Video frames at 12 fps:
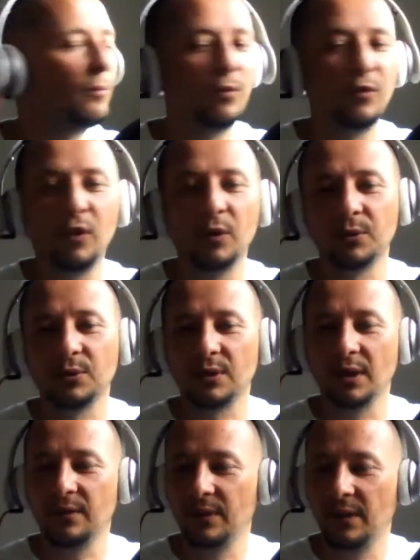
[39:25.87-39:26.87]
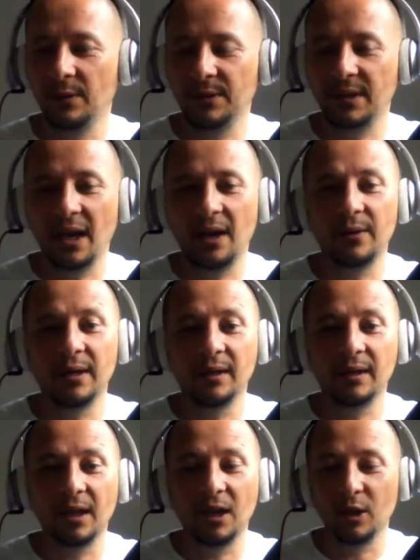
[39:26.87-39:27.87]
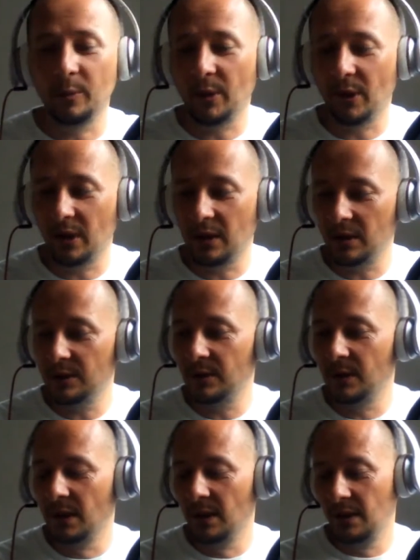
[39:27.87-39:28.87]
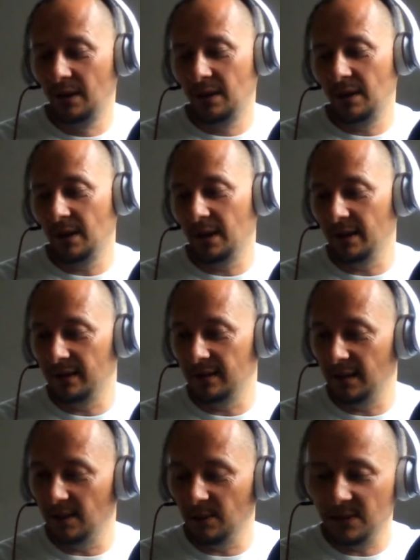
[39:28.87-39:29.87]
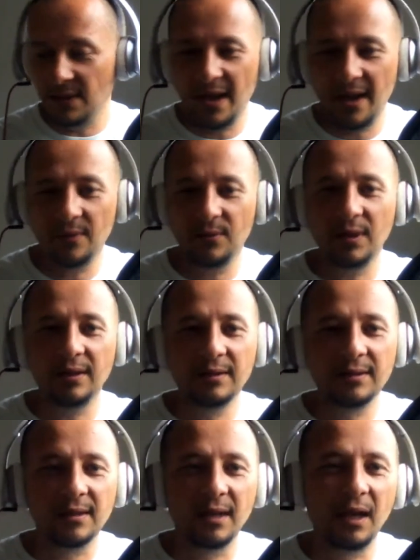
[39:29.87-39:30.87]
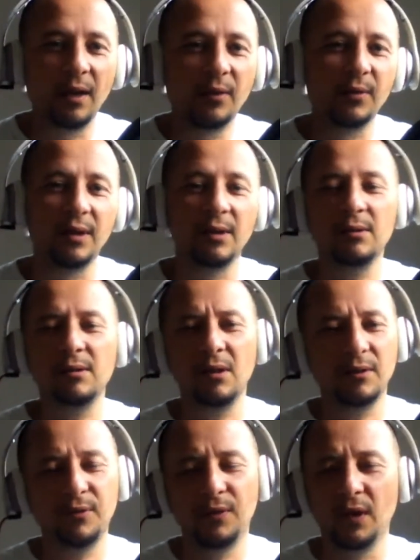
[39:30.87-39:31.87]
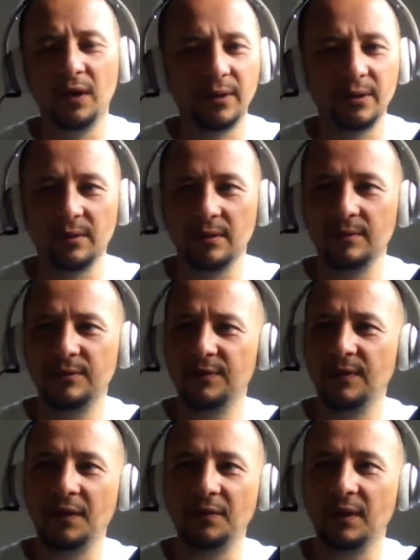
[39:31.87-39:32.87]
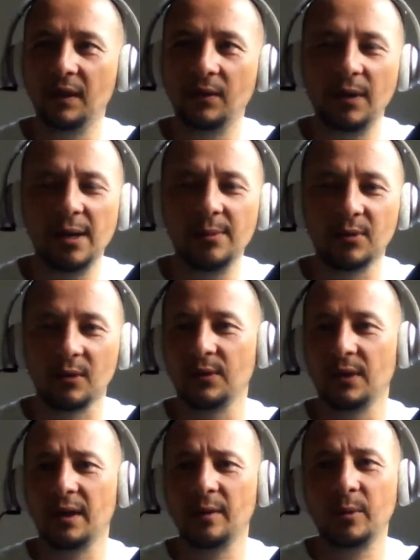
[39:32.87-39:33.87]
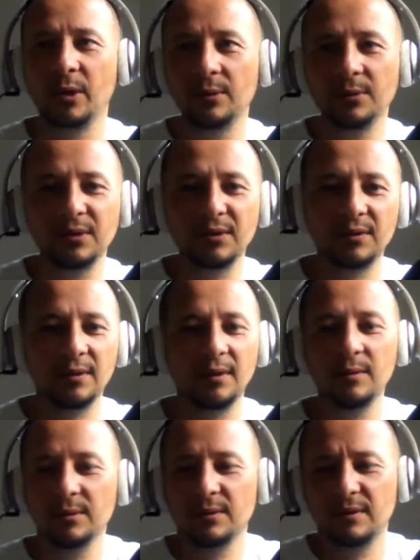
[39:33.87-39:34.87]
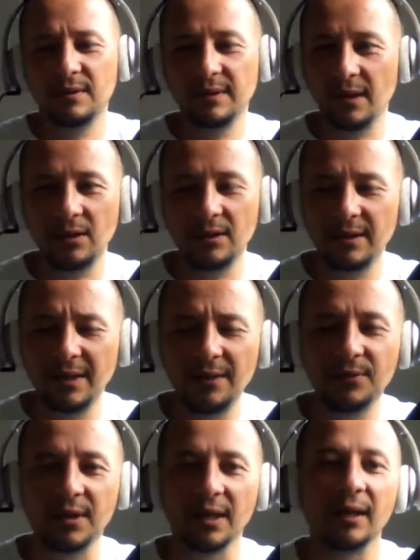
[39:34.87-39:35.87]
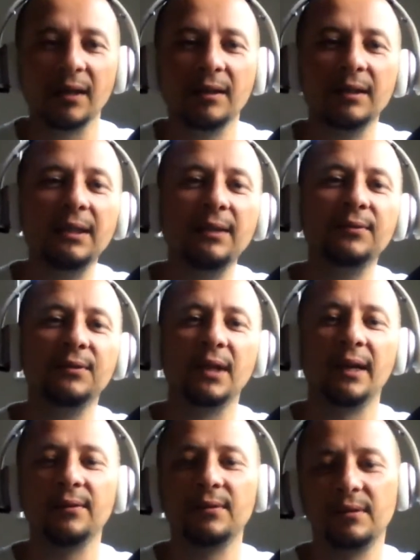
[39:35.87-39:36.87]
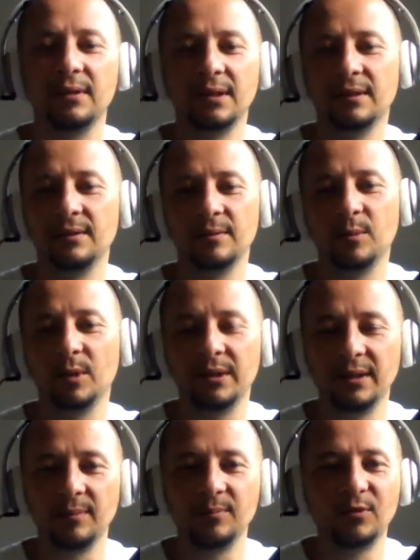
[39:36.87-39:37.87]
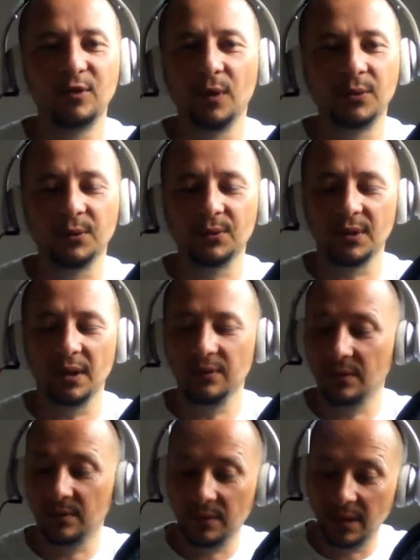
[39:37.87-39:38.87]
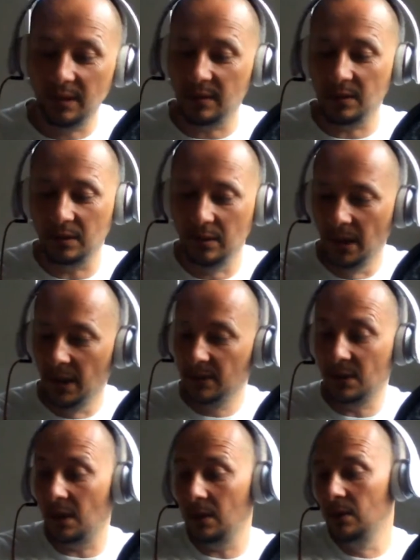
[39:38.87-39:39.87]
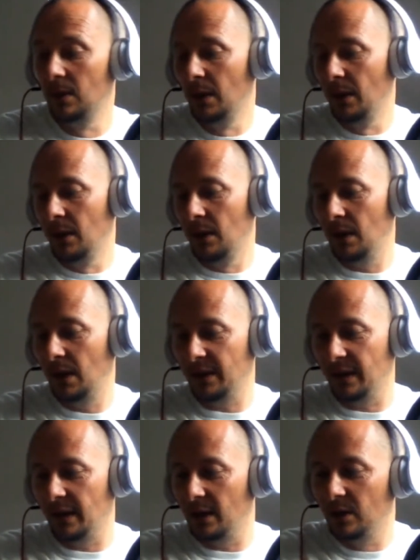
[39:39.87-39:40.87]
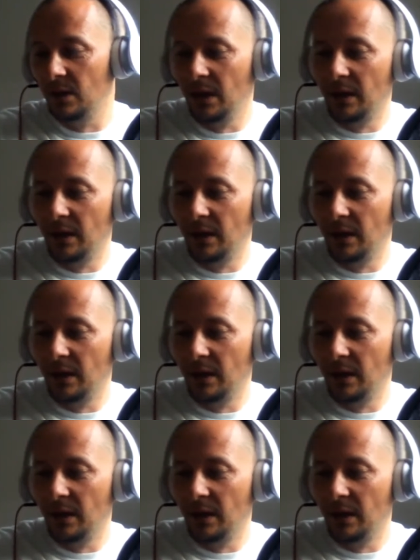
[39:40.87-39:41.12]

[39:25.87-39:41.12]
Fossil stuff, and I was carrying a GoPro, and it was heavy and stuff, and it was like 550 grams or something. But I loved it. I loved that bloody Fossil stuff. I really do. So I don't know.